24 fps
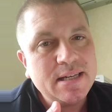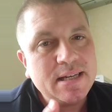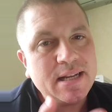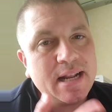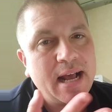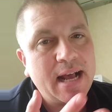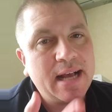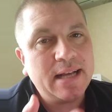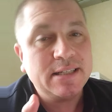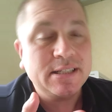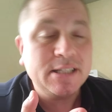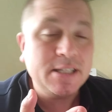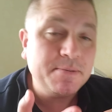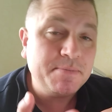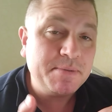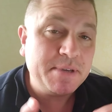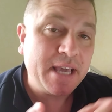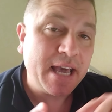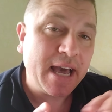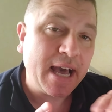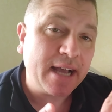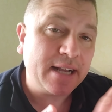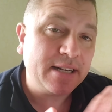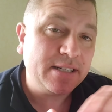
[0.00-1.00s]
It has to
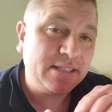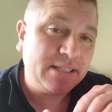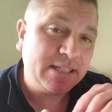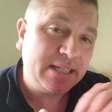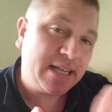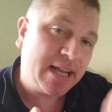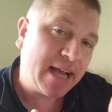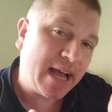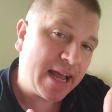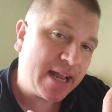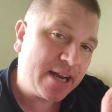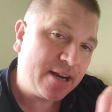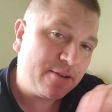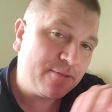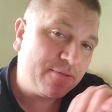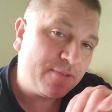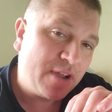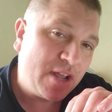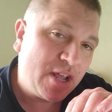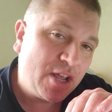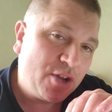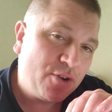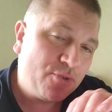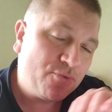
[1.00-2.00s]
be actually kind of
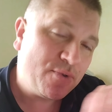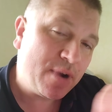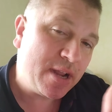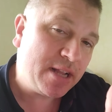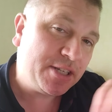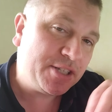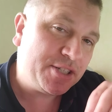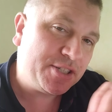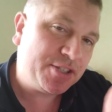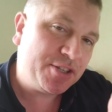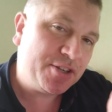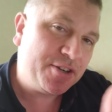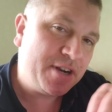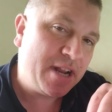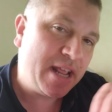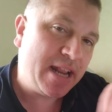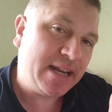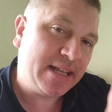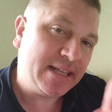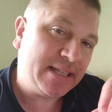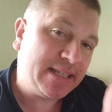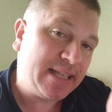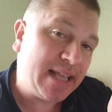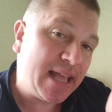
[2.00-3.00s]
registered
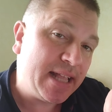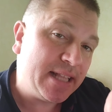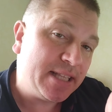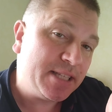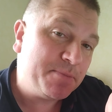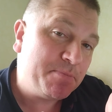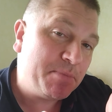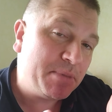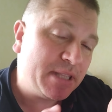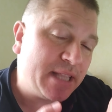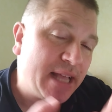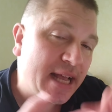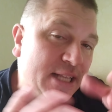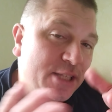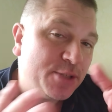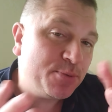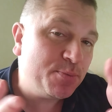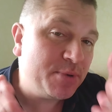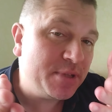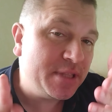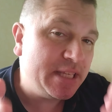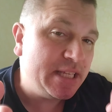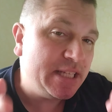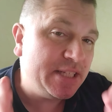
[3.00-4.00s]
in a sense. But that's
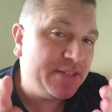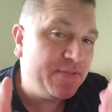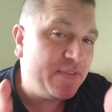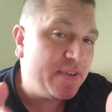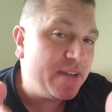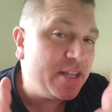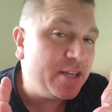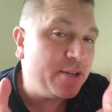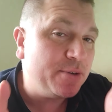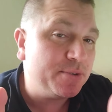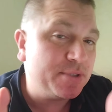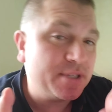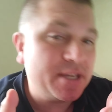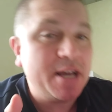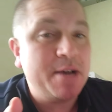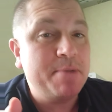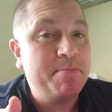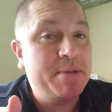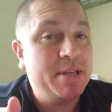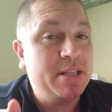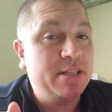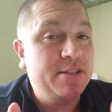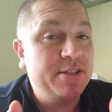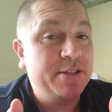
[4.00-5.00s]
where these videos
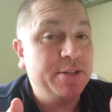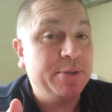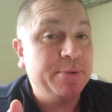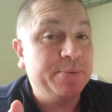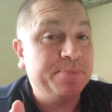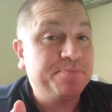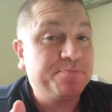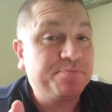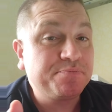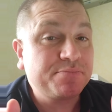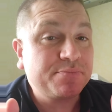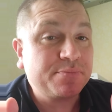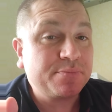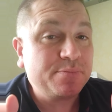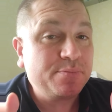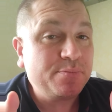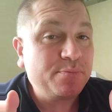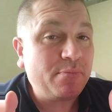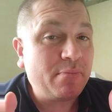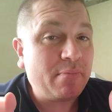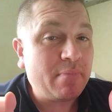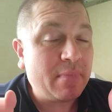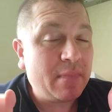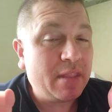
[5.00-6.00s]
come into.
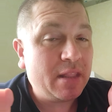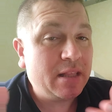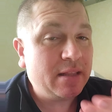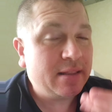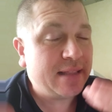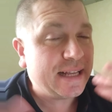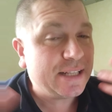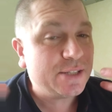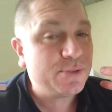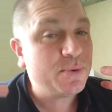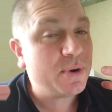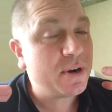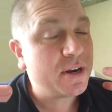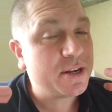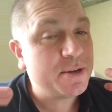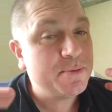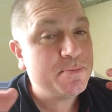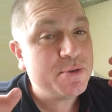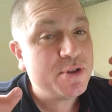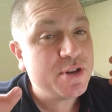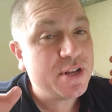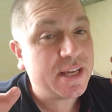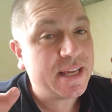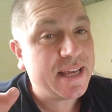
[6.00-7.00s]
That's where our
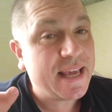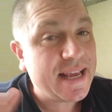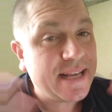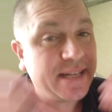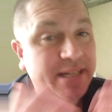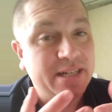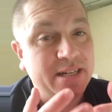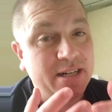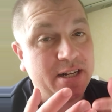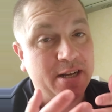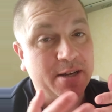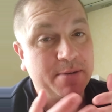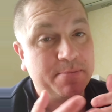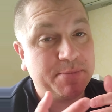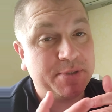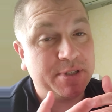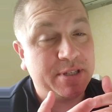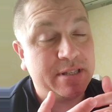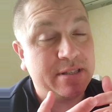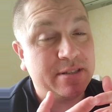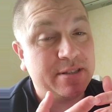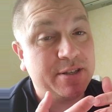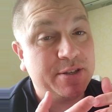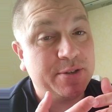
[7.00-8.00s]
communication comes
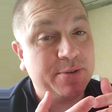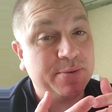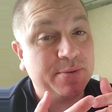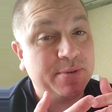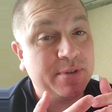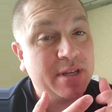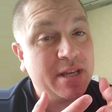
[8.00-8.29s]
into.